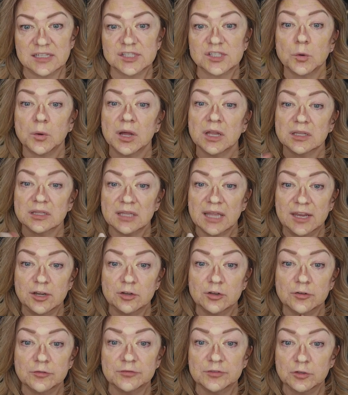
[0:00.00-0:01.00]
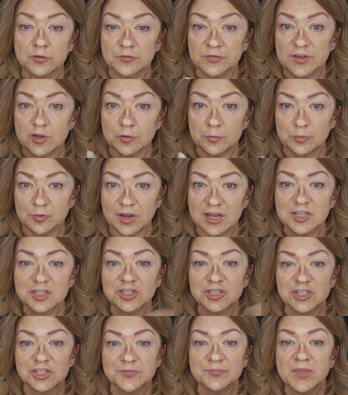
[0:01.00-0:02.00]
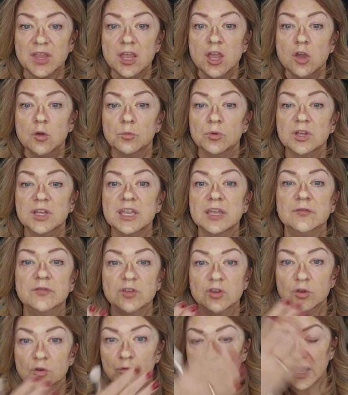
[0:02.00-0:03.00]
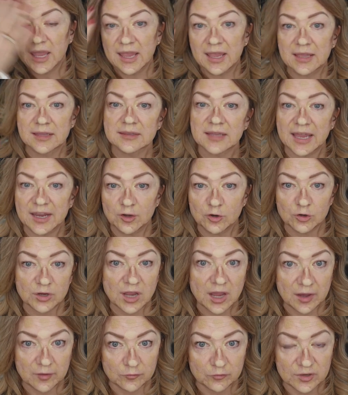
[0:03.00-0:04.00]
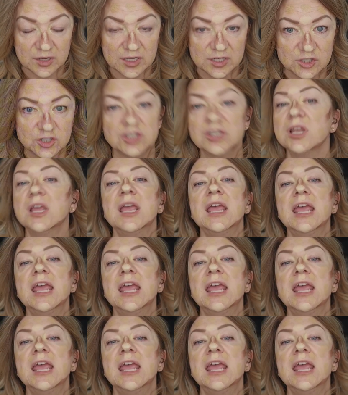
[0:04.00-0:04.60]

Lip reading: So a lighter, floofier brush will give you a lighter coverage.